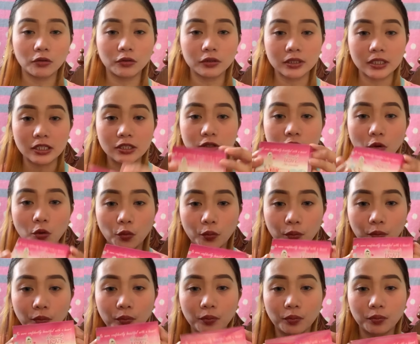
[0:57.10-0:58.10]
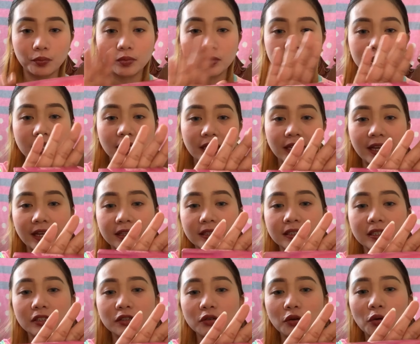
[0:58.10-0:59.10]
si soap. Ayan,
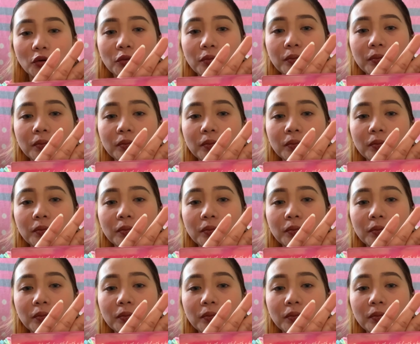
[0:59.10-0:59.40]
si soap.